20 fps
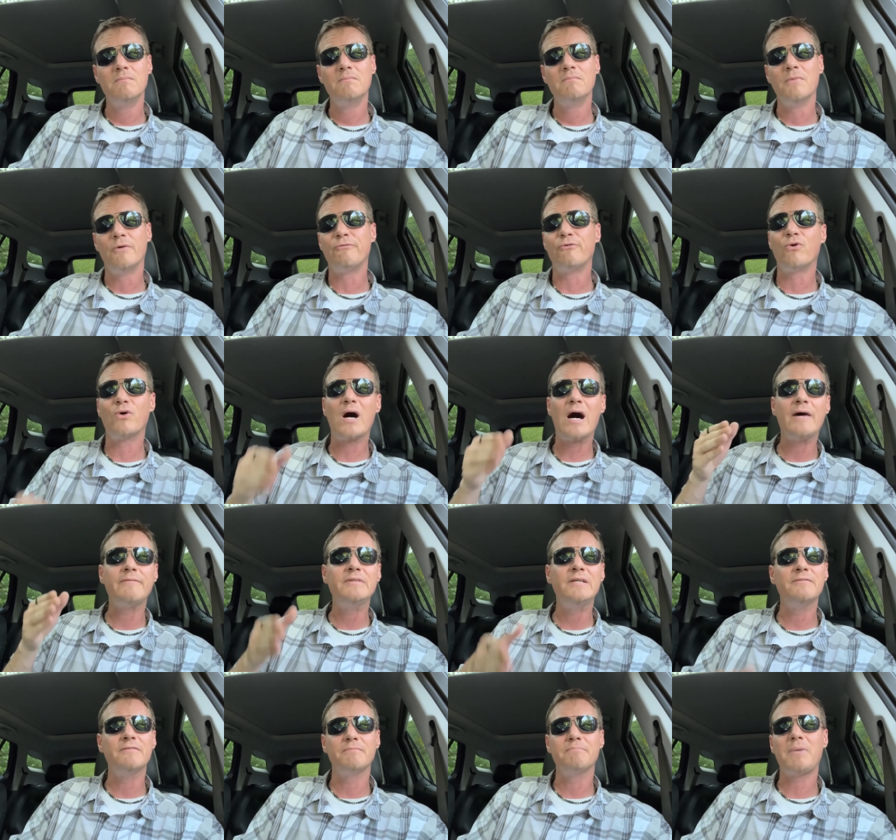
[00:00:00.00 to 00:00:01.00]
before I've
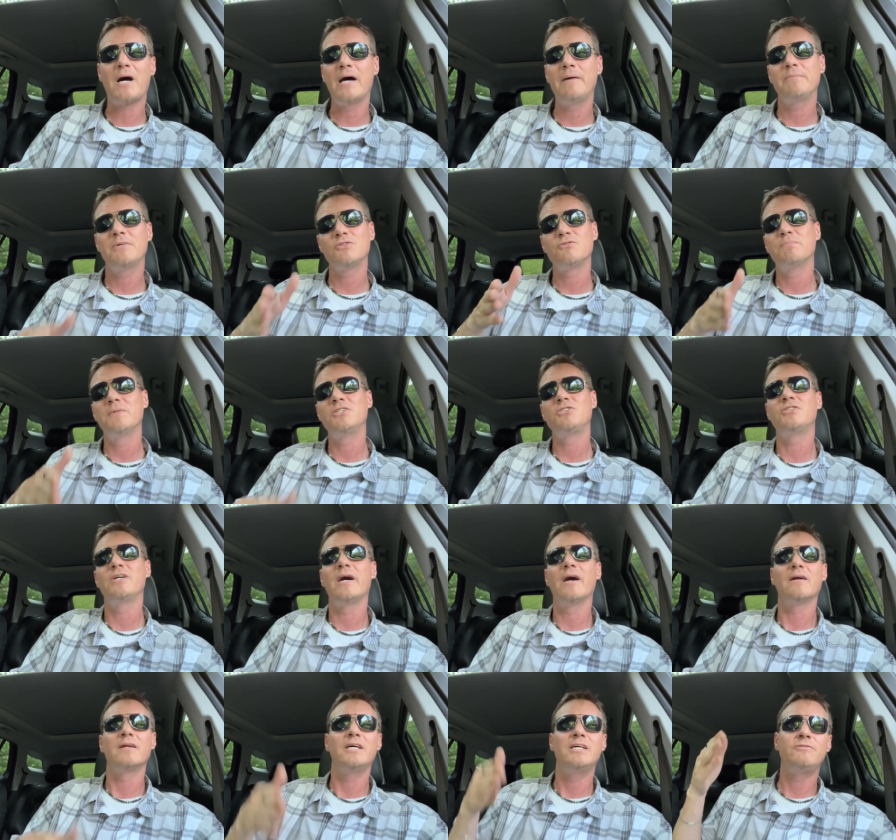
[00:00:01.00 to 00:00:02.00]
even piped this bitch
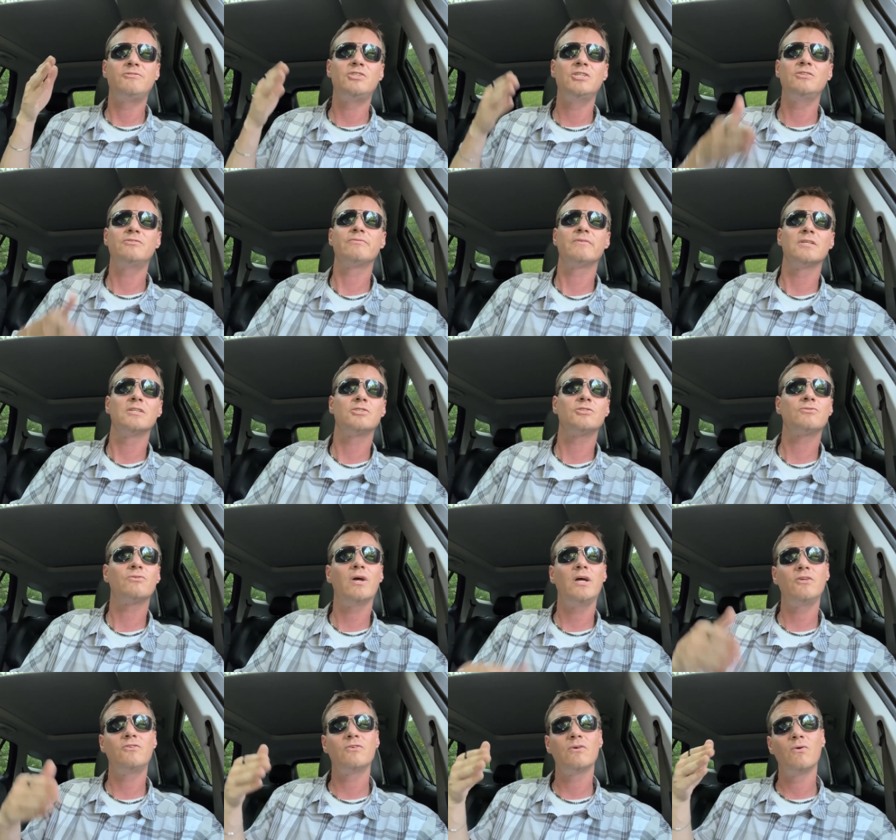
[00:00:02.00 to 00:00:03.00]
down if she's for the
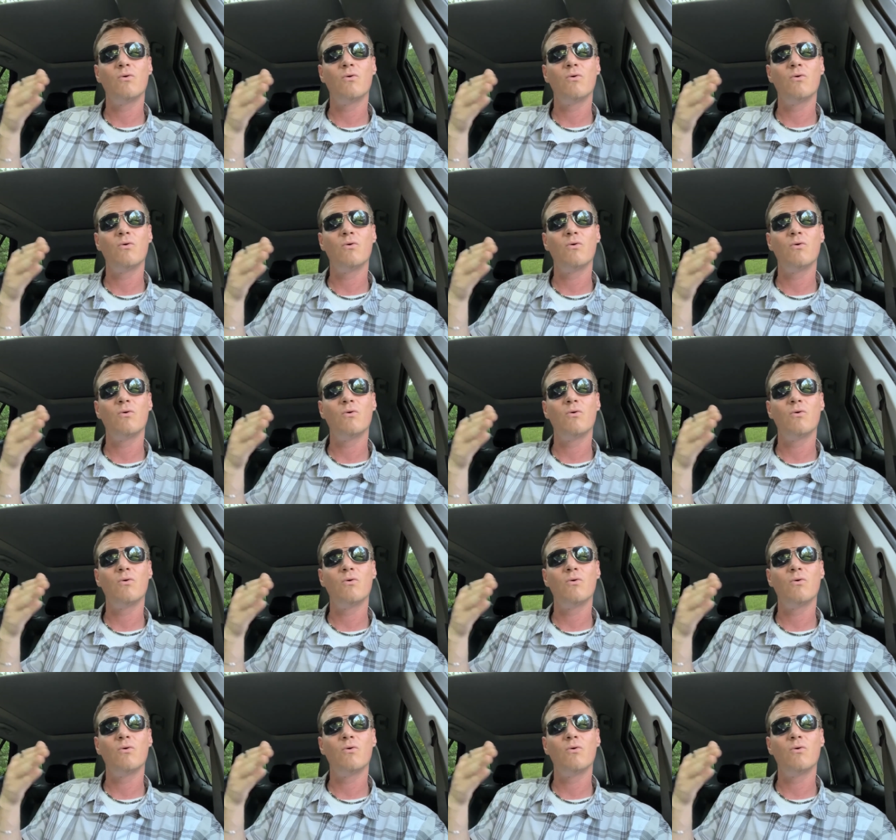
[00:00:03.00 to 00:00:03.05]
streets